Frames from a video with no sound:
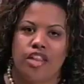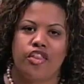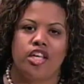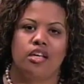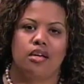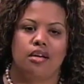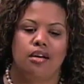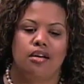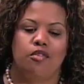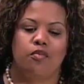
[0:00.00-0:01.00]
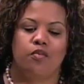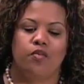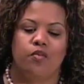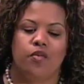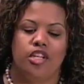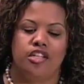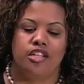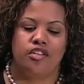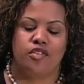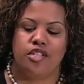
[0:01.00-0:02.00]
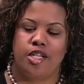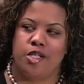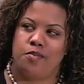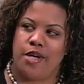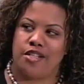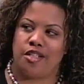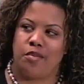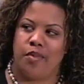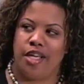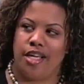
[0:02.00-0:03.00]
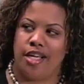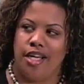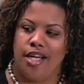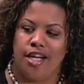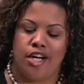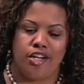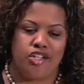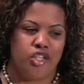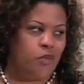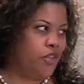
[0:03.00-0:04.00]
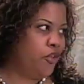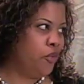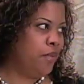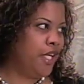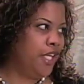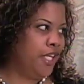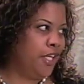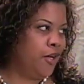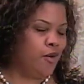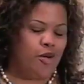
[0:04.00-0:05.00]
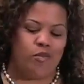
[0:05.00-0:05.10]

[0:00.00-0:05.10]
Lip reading: think it's interesting, especially being on a show with 2 men here. I'm